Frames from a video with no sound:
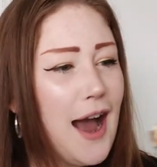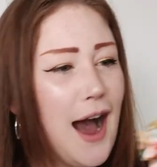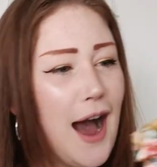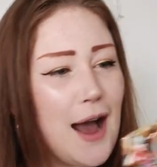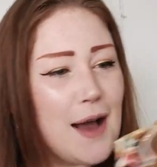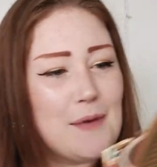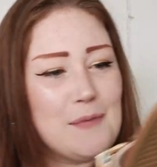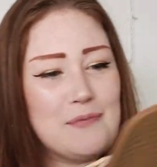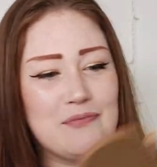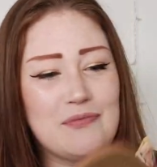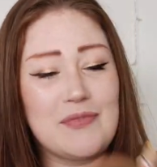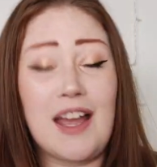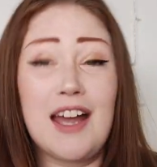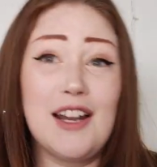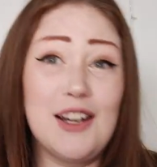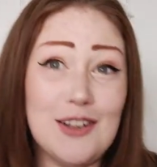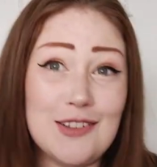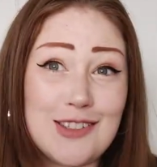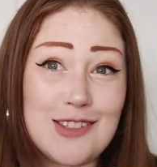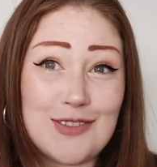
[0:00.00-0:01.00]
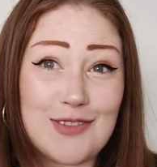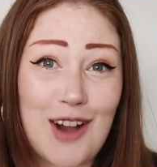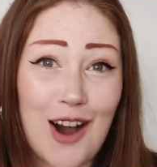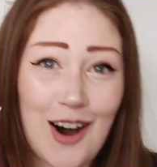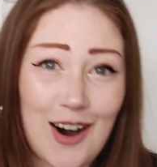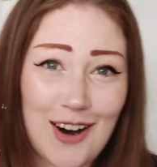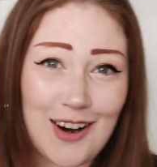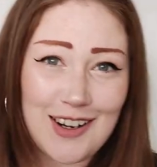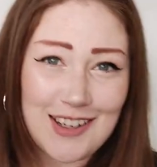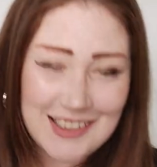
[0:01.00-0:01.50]
And lots of
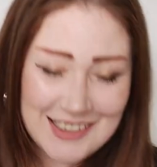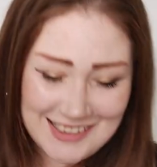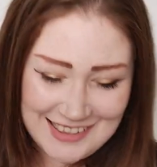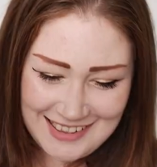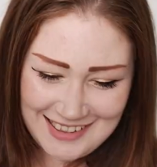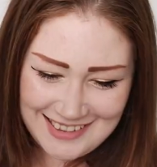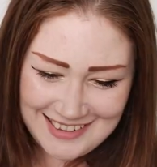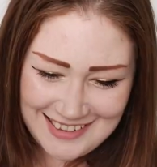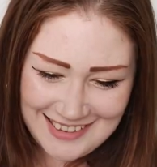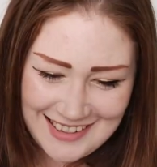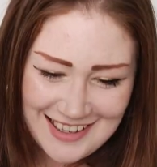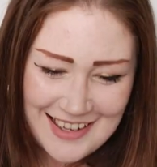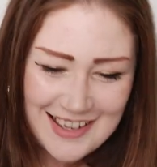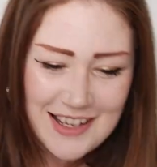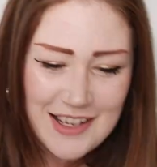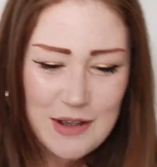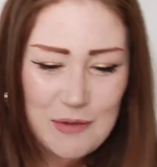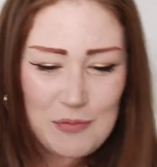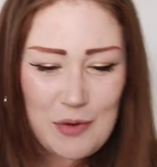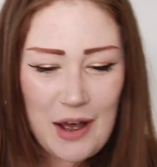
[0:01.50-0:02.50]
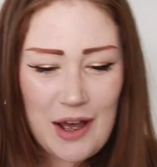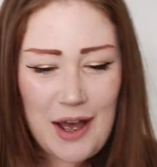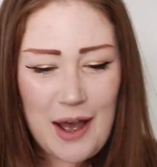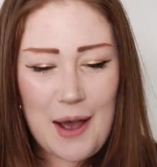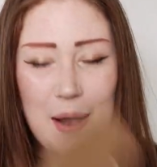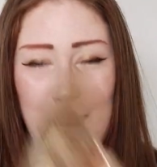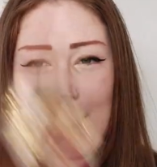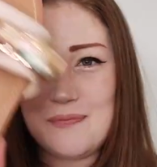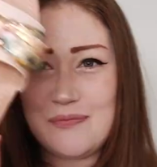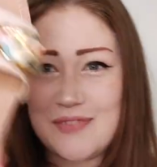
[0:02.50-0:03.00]
cars. But
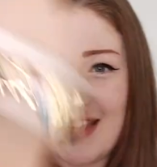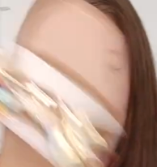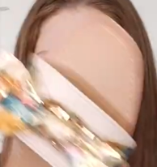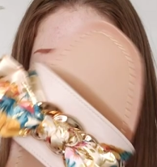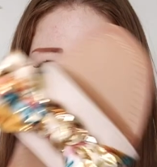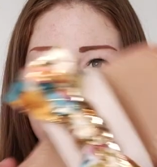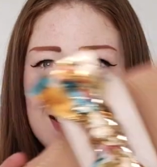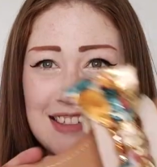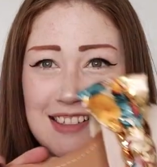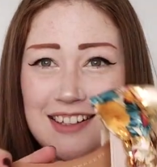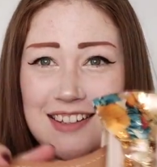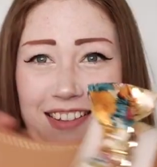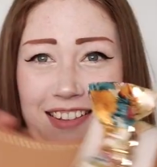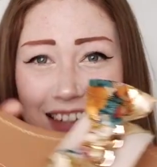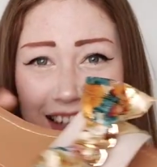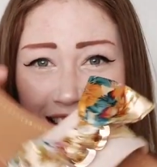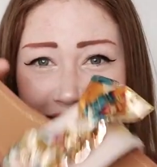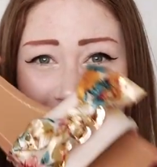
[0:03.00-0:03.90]
yes, so